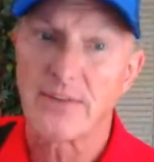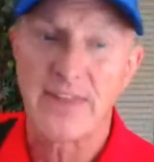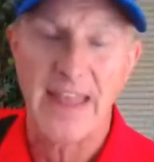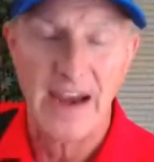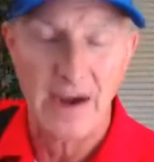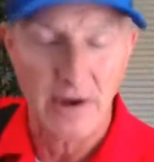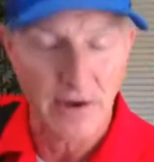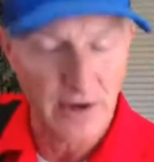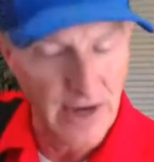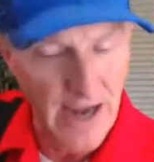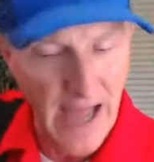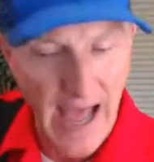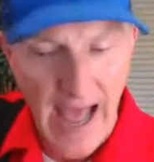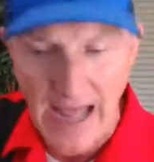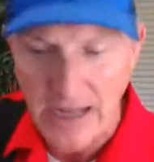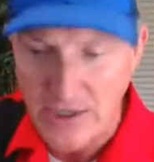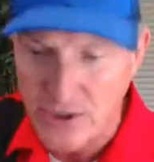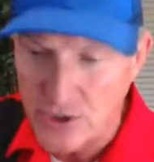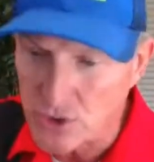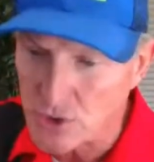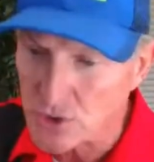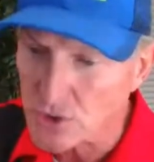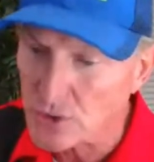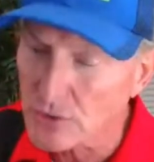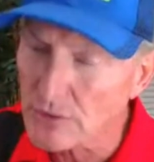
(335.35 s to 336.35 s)
They are not
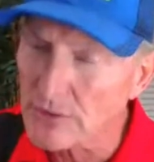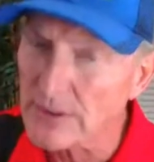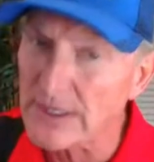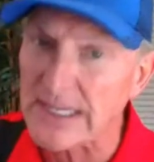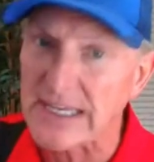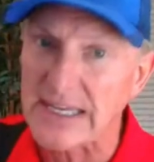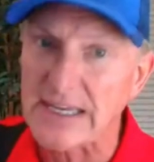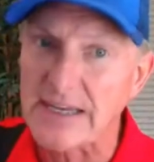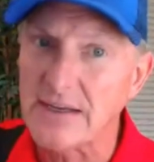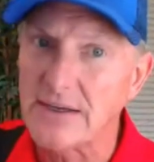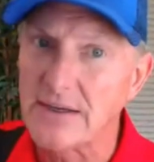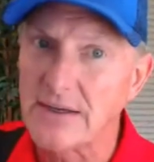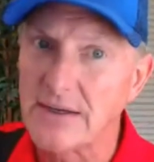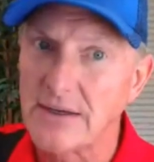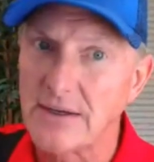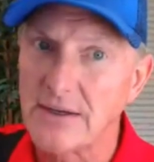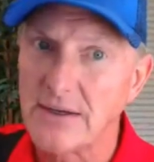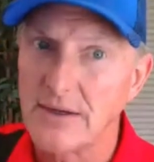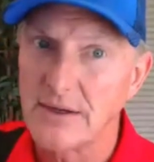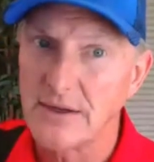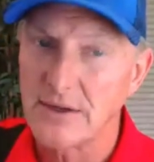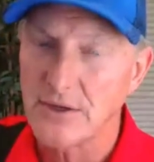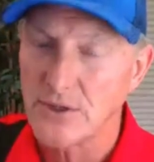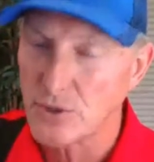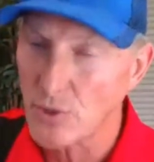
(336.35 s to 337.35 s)
truly
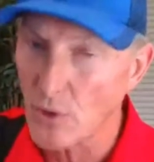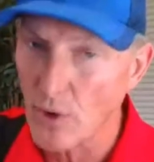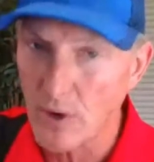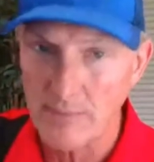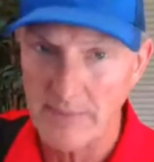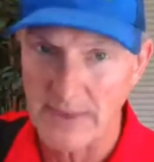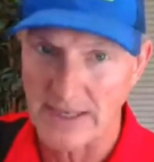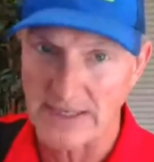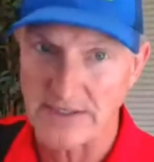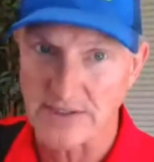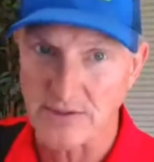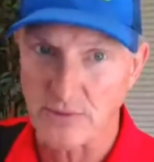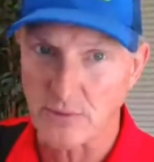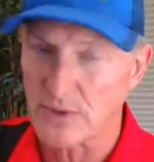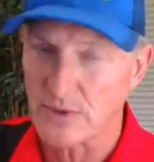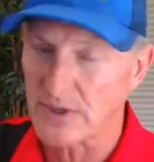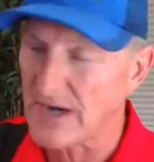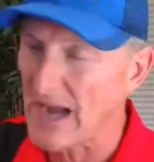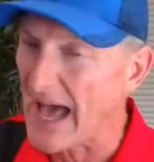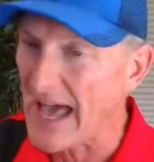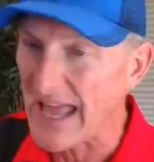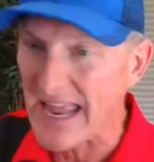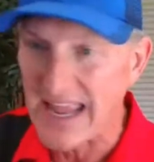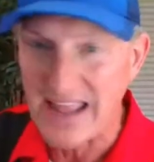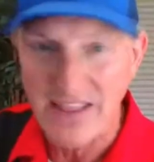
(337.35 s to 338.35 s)
dormant. We're
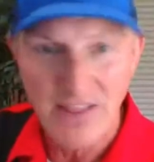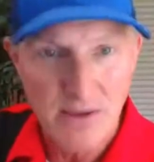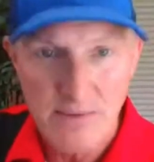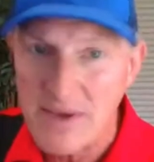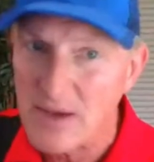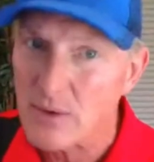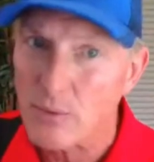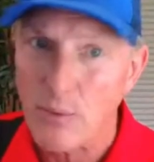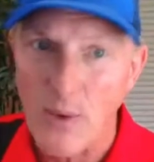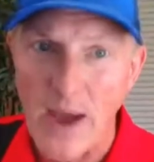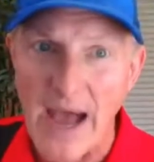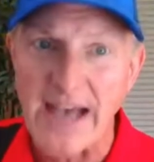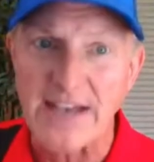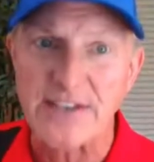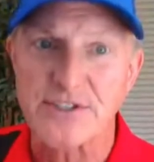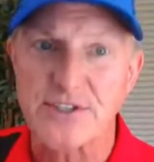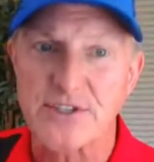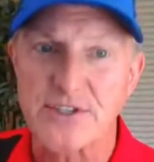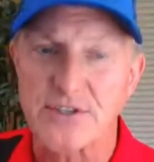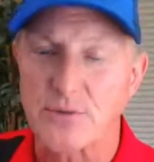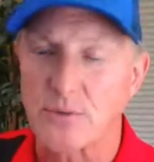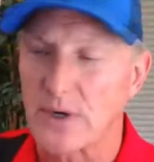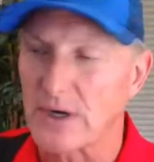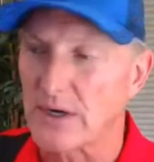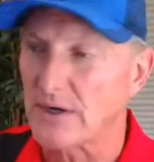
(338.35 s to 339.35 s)
not in the
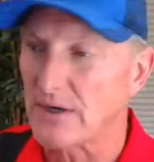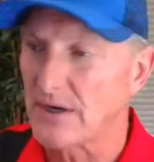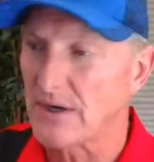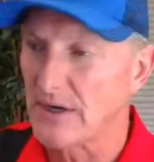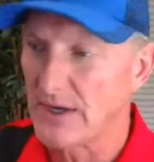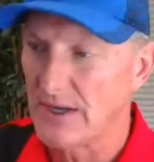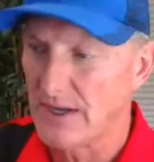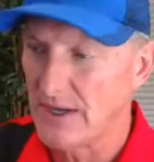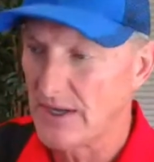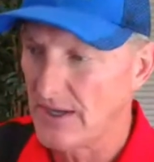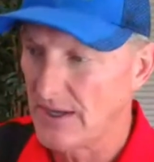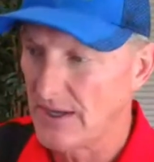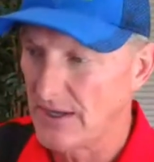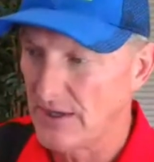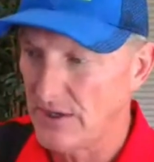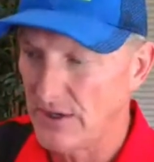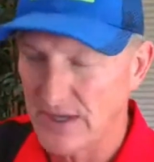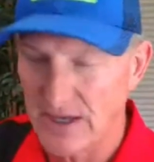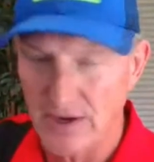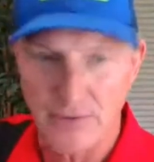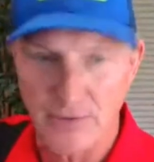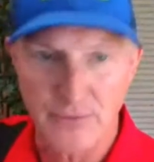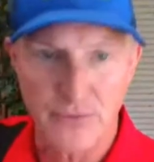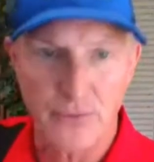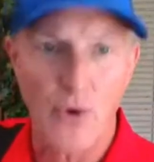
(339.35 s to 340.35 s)
Midwest where you
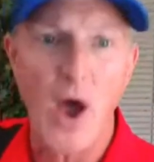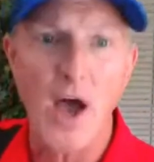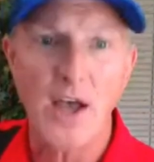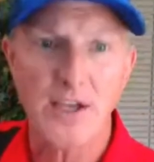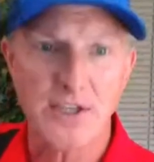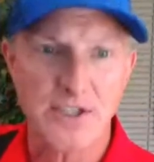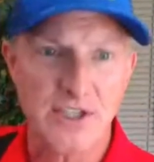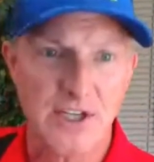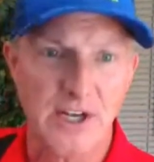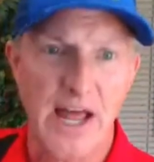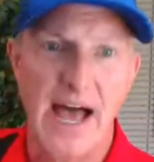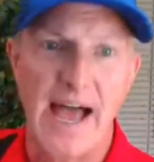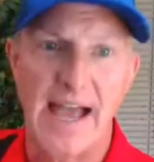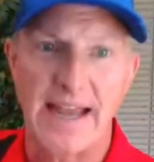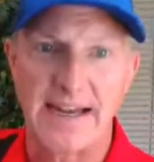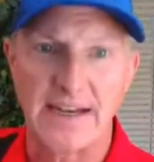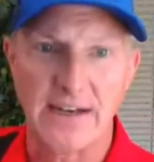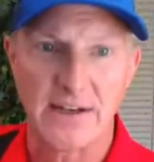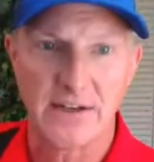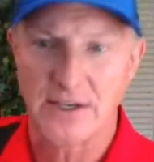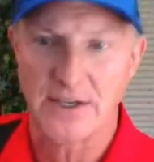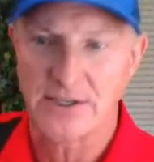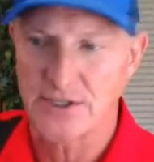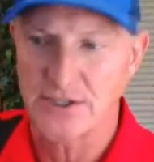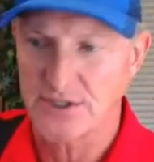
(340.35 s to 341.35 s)
get frost line
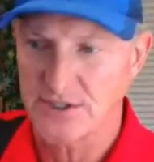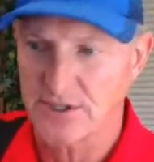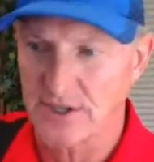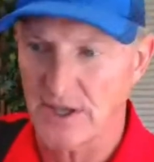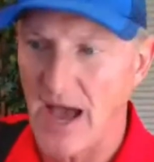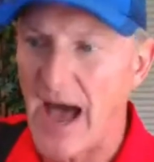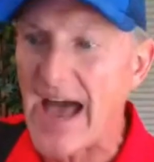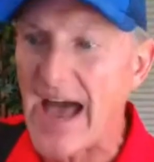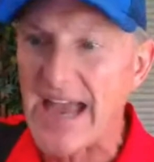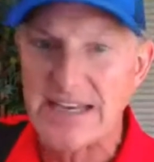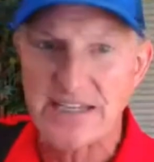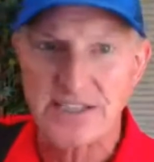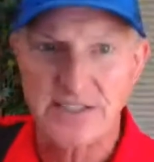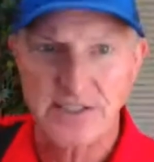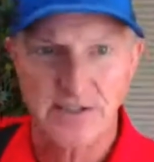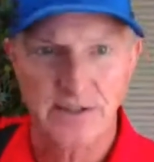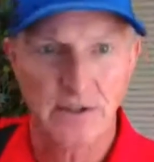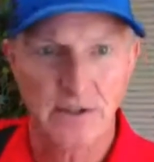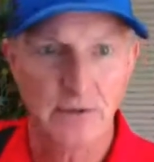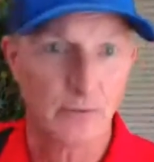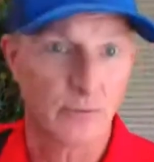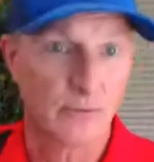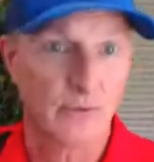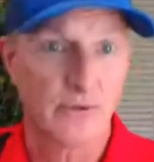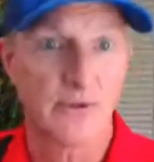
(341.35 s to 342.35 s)
and just the ice,
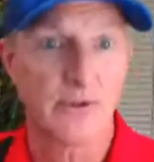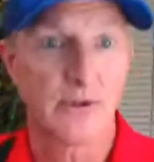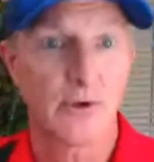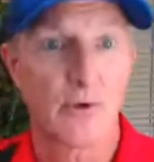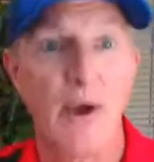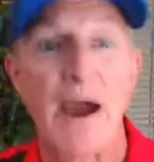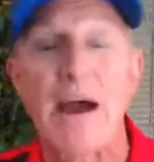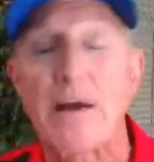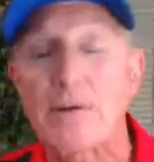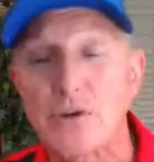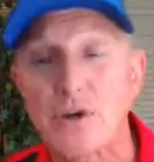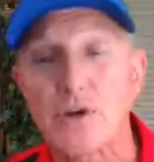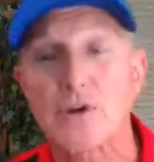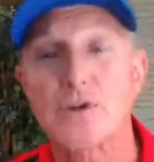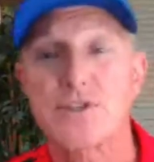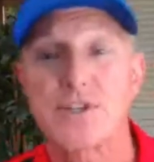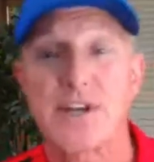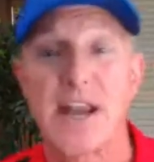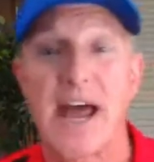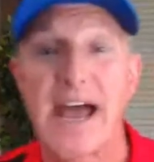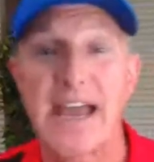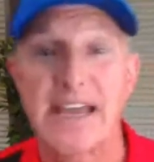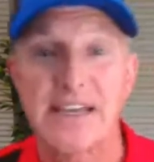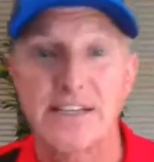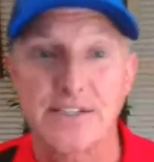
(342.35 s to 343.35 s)
the, the ground turns
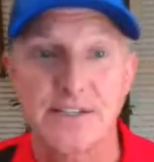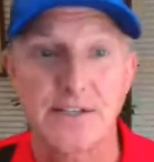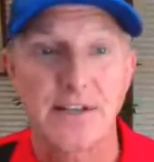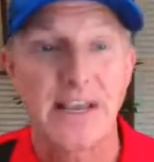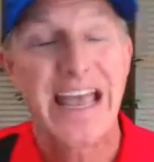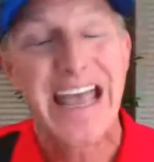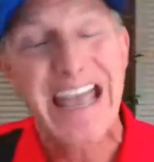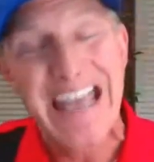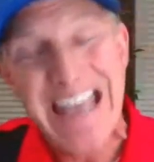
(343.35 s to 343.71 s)
to ice.